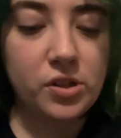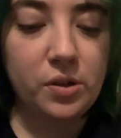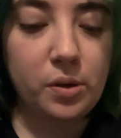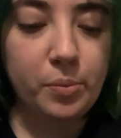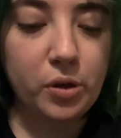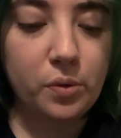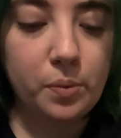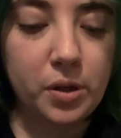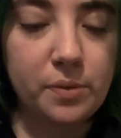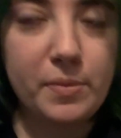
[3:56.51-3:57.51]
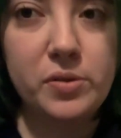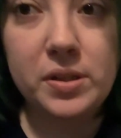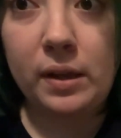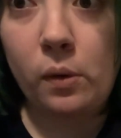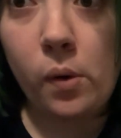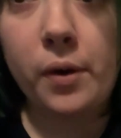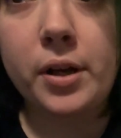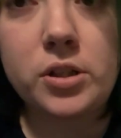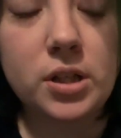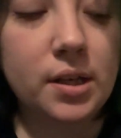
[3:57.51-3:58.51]
So a book with mostly
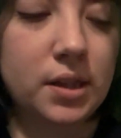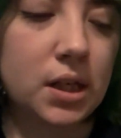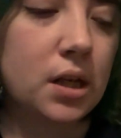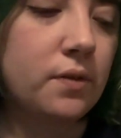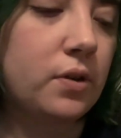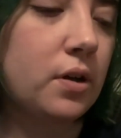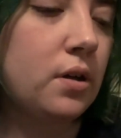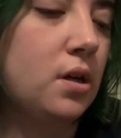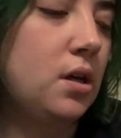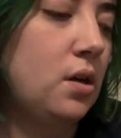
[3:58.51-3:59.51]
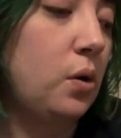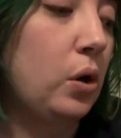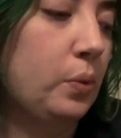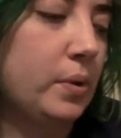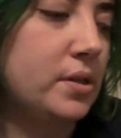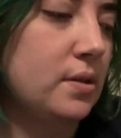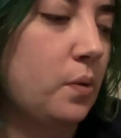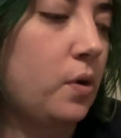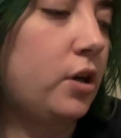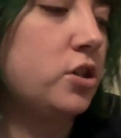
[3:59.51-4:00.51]
orange on the cover, or with
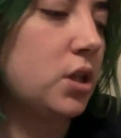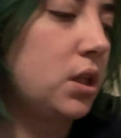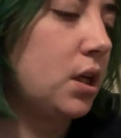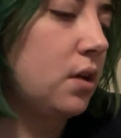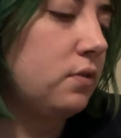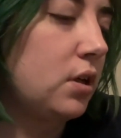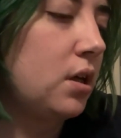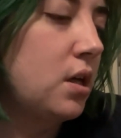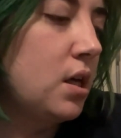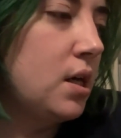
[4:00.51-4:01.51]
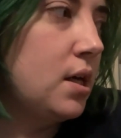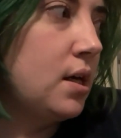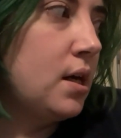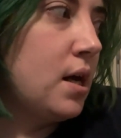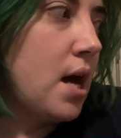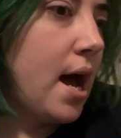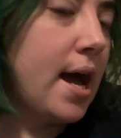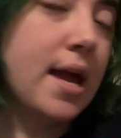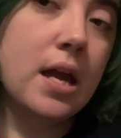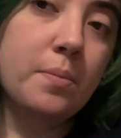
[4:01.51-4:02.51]
orange on the cover.
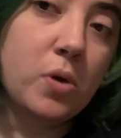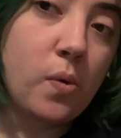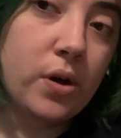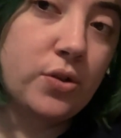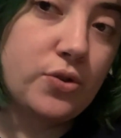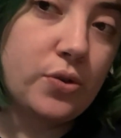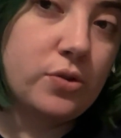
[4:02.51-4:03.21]
I am going to